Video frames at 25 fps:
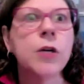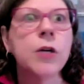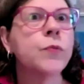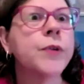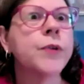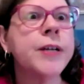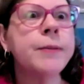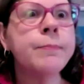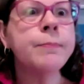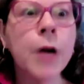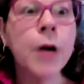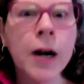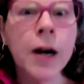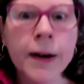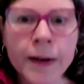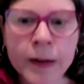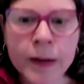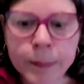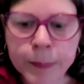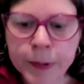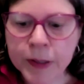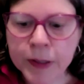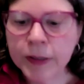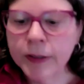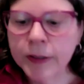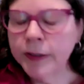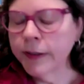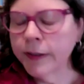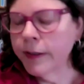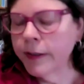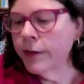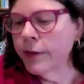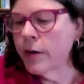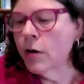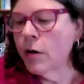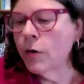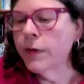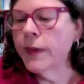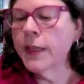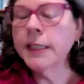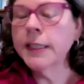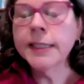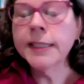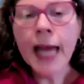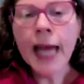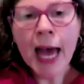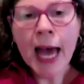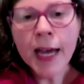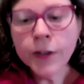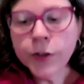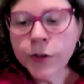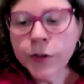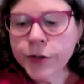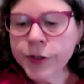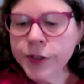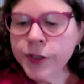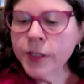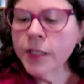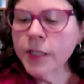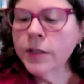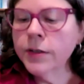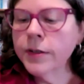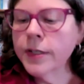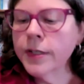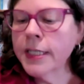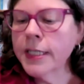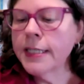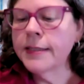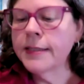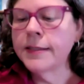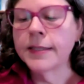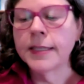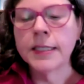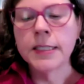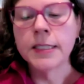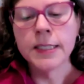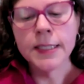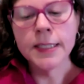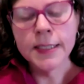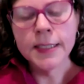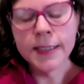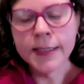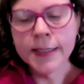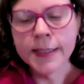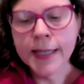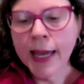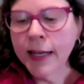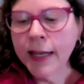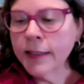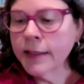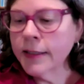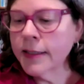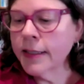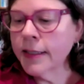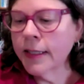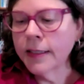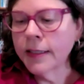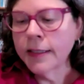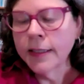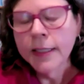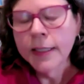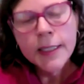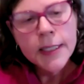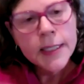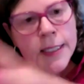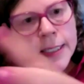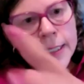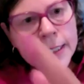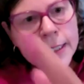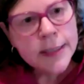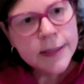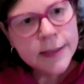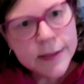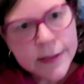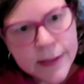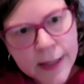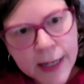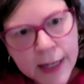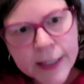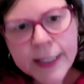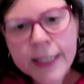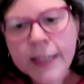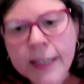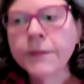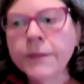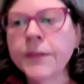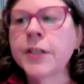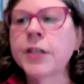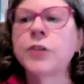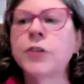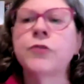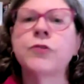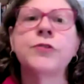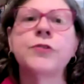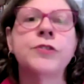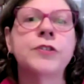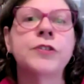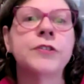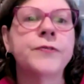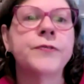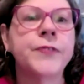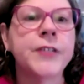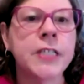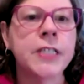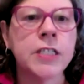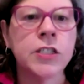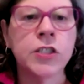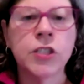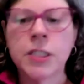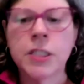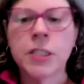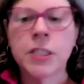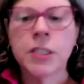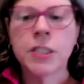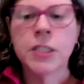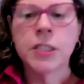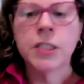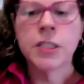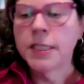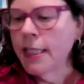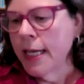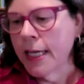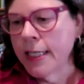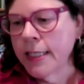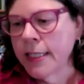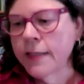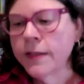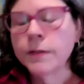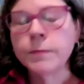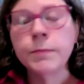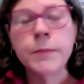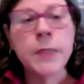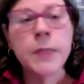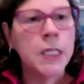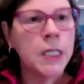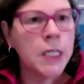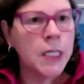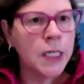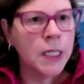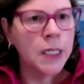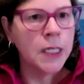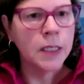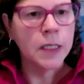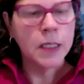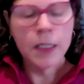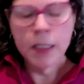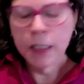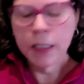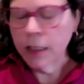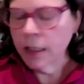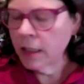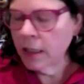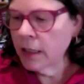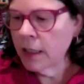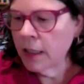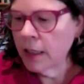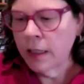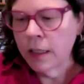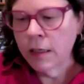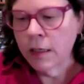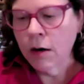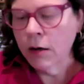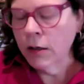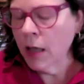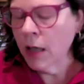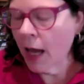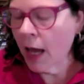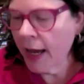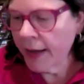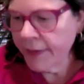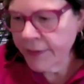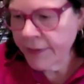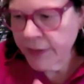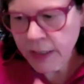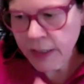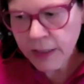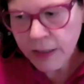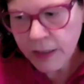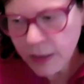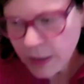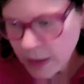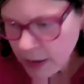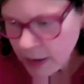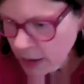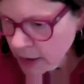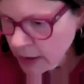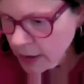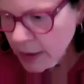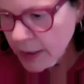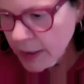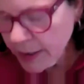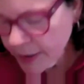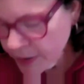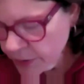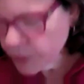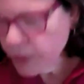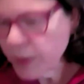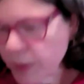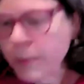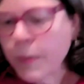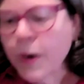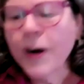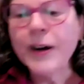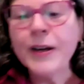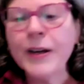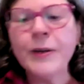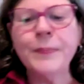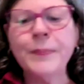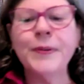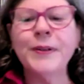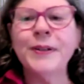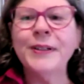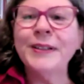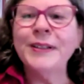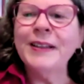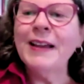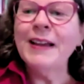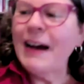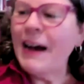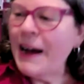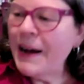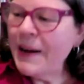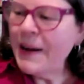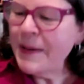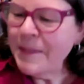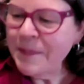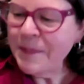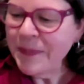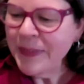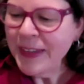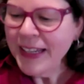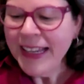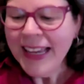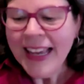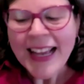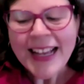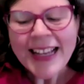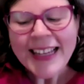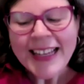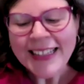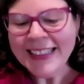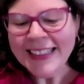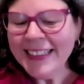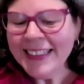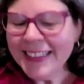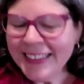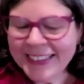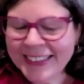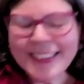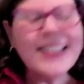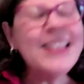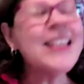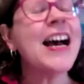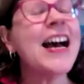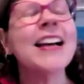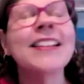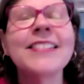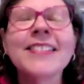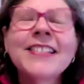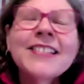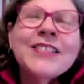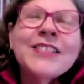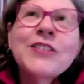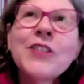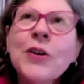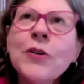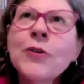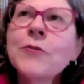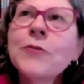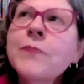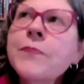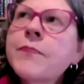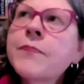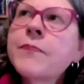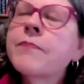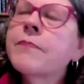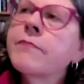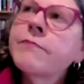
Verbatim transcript: remarkable you know the latter series and descent and his study of the crucifixion and, and its meaning in in our lives is is remarkable. Um, so